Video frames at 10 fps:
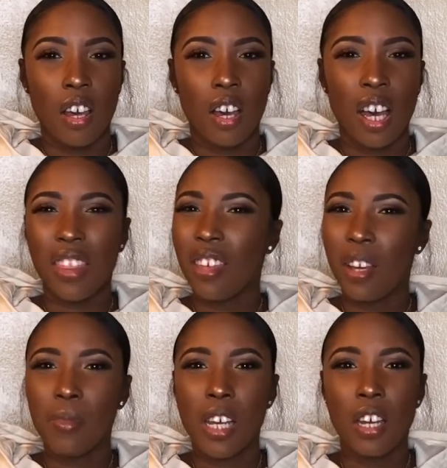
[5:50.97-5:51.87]
I think
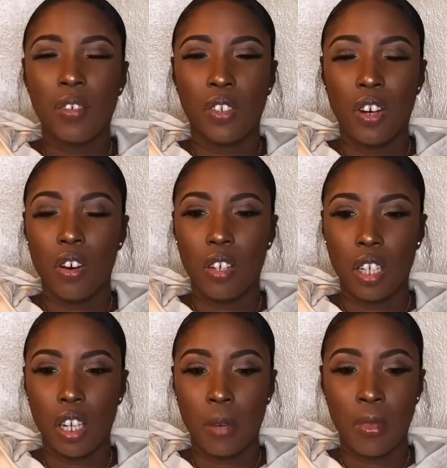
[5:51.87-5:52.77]
I'm tired of
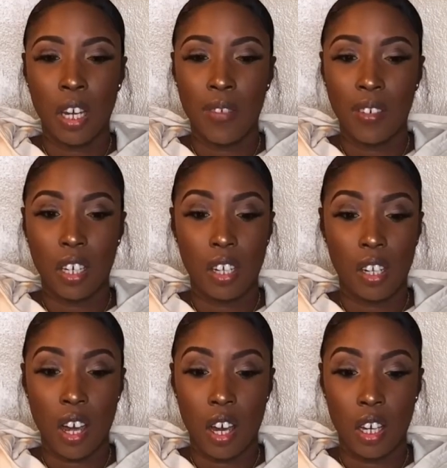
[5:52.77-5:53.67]
talking, I'm not even
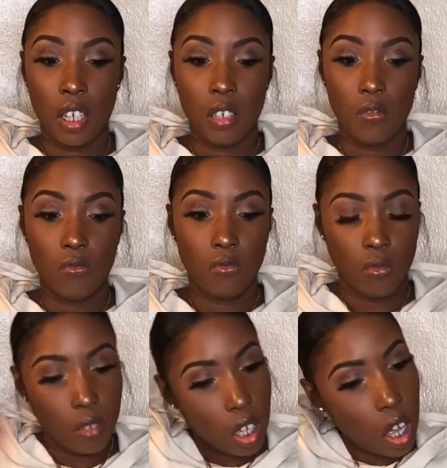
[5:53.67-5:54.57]
gonna lie.
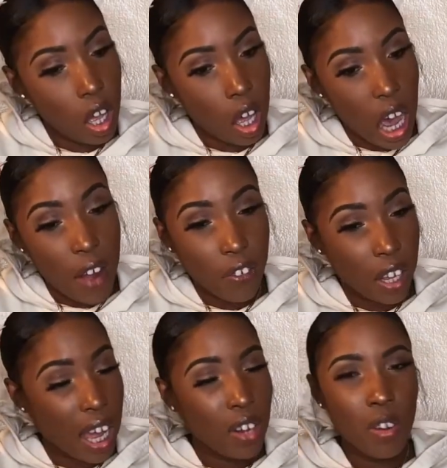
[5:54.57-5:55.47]
I
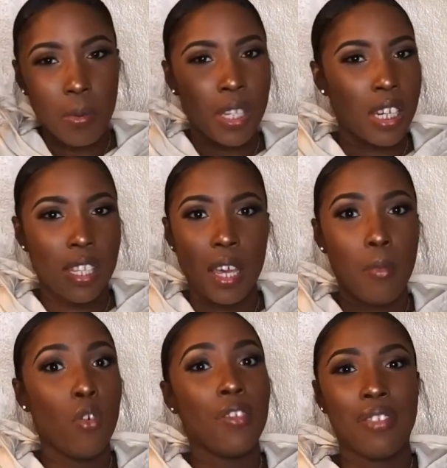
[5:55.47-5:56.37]
forgot, I know I was gonna say
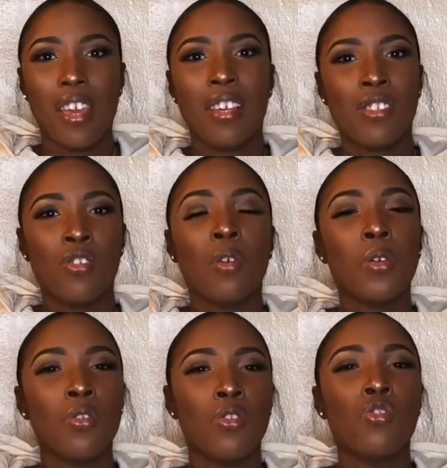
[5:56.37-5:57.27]
more things. You know
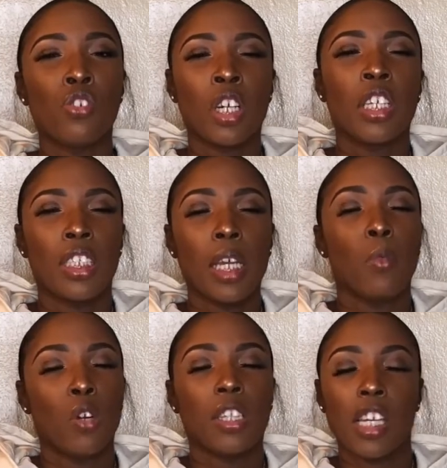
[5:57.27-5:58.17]
when you're gonna say
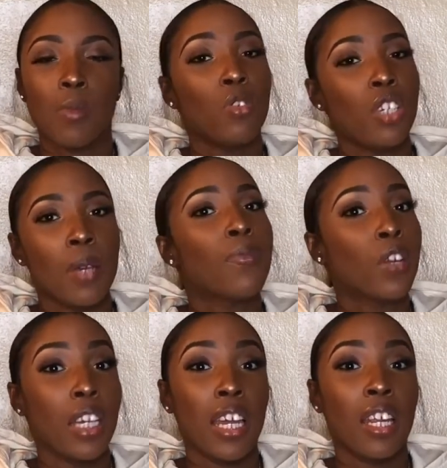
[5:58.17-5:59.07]
more things but you keep
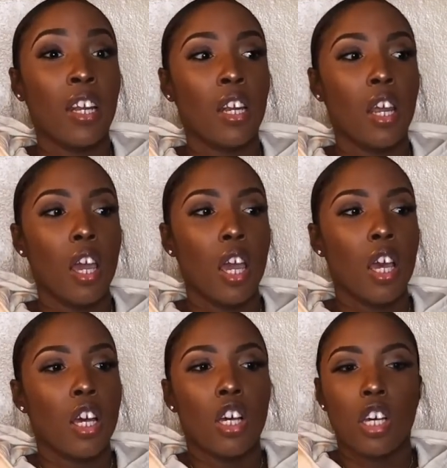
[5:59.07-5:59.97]
forgetting?
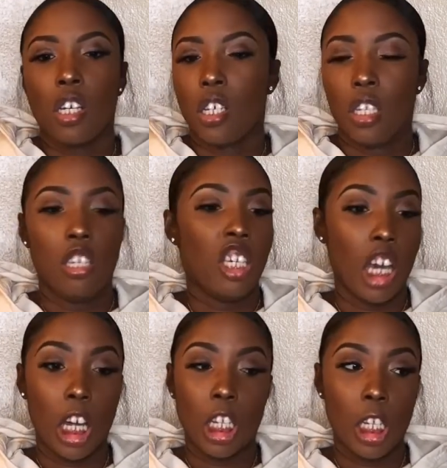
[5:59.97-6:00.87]
Yeah,
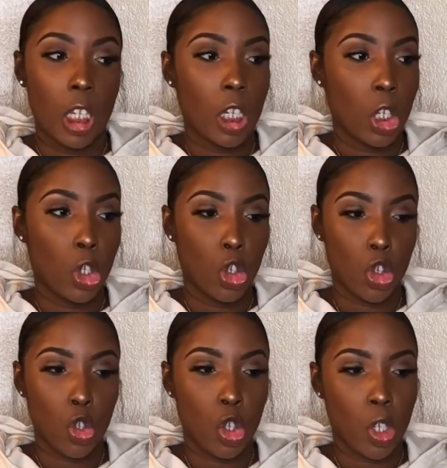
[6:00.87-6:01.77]
this is
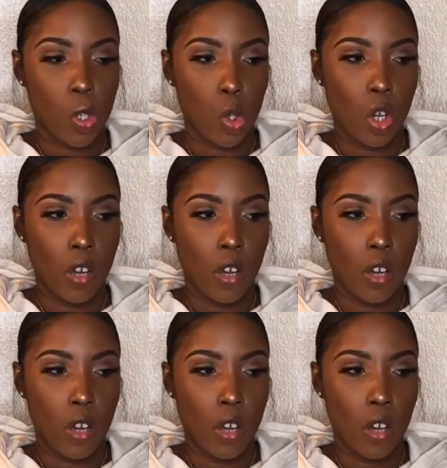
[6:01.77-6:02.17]
just...